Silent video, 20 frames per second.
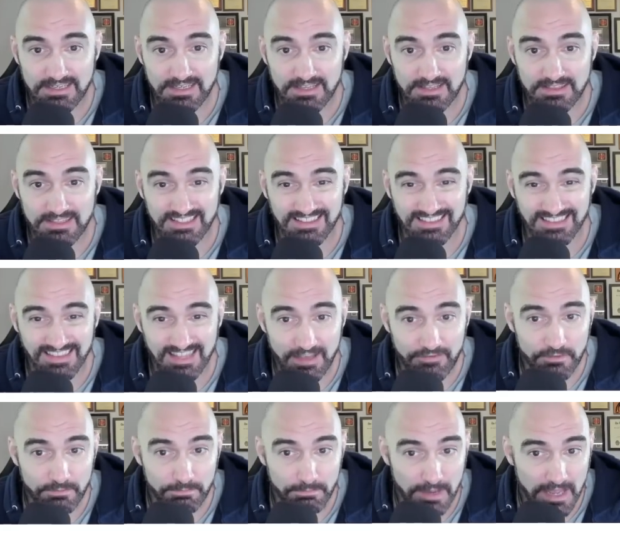the
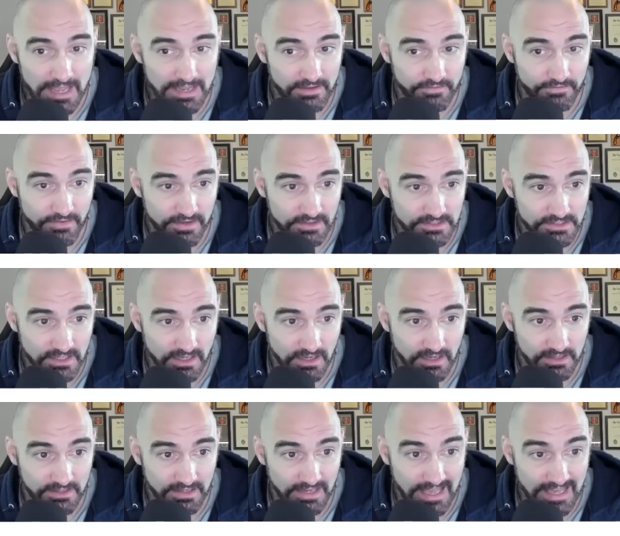left bank of
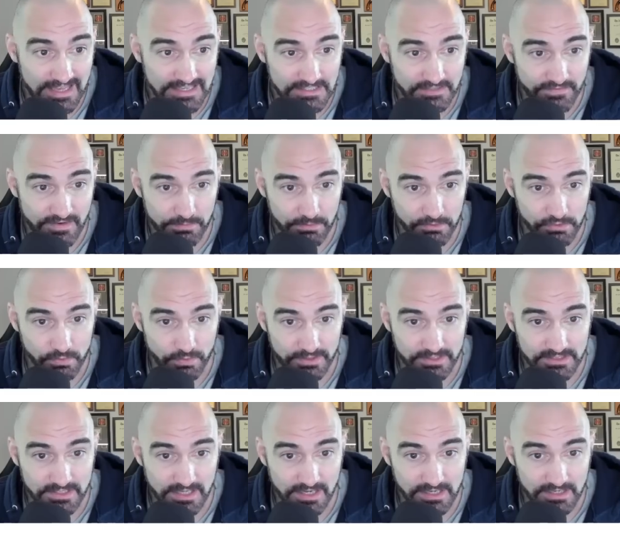Kherson as of April
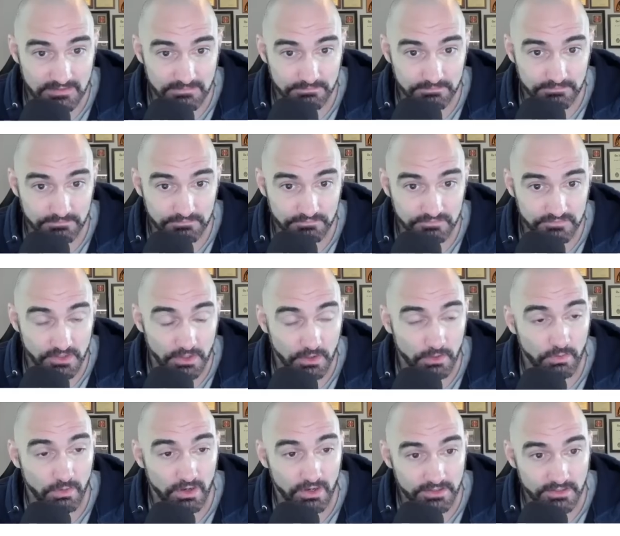22nd,
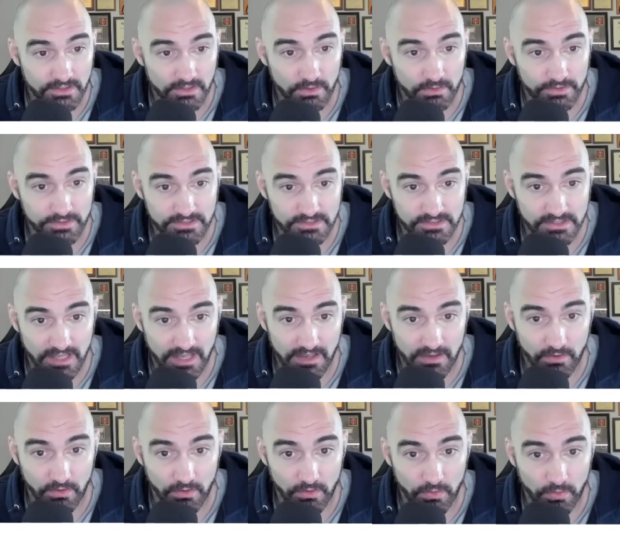though unknown its
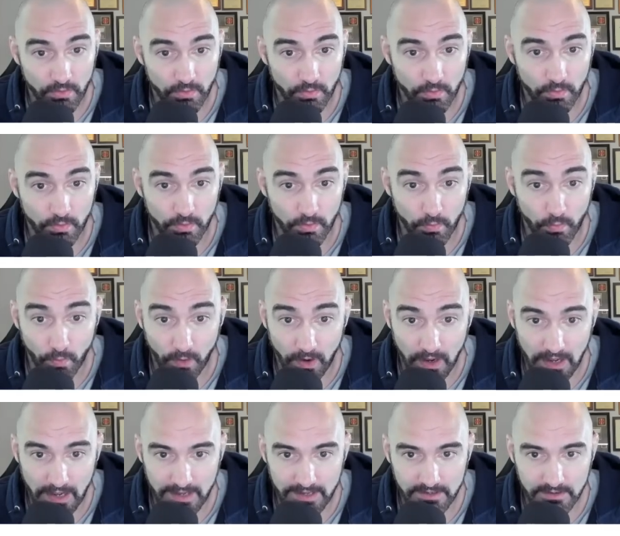scale or
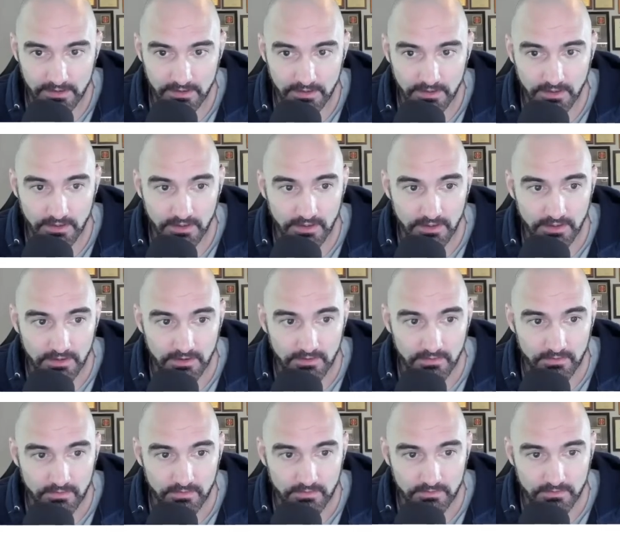why.
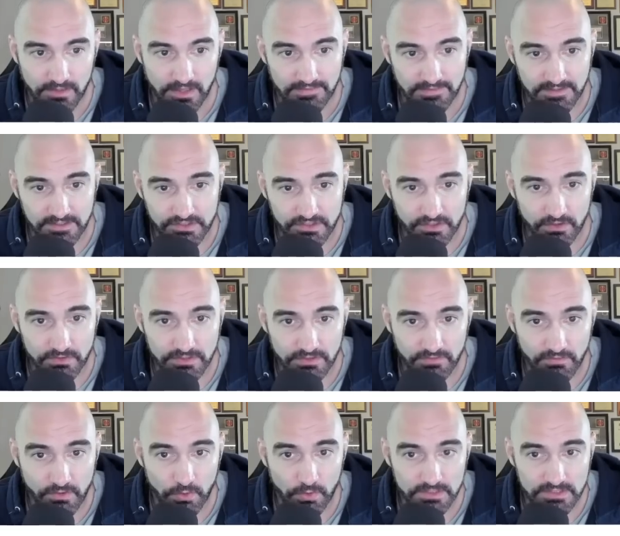And this shows,
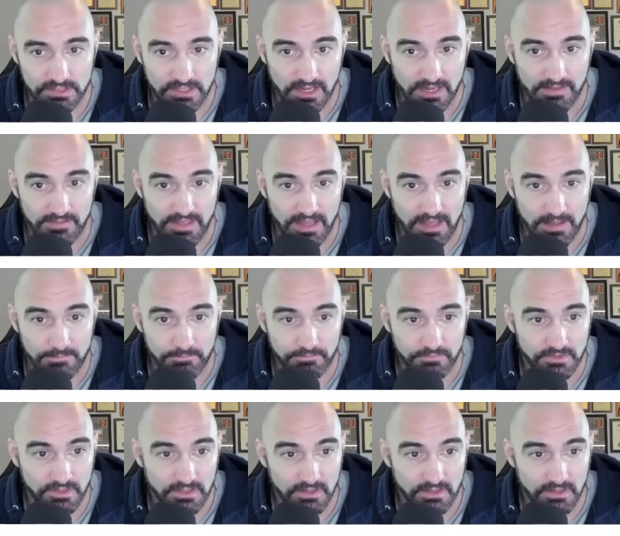of course, that